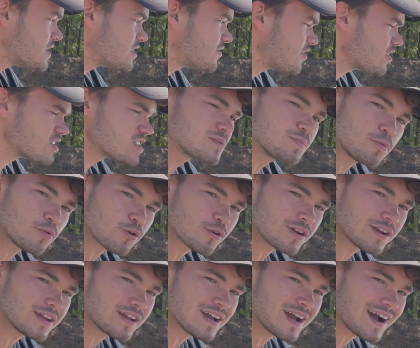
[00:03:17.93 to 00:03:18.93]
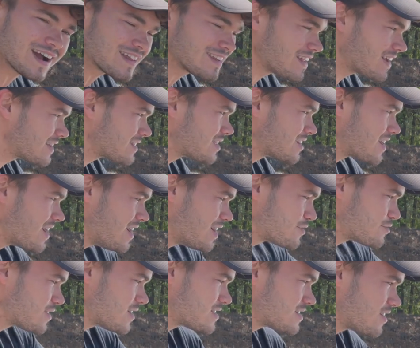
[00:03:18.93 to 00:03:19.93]
It's very sporty. I like the
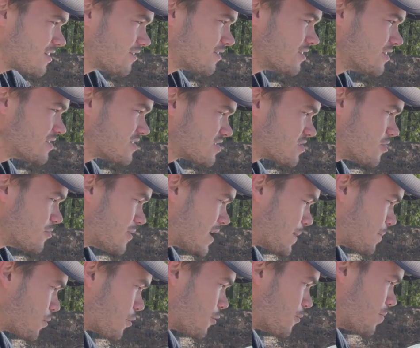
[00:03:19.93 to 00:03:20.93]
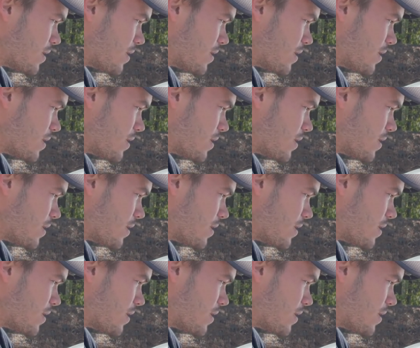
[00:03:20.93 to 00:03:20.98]
contrast on the snow white pearl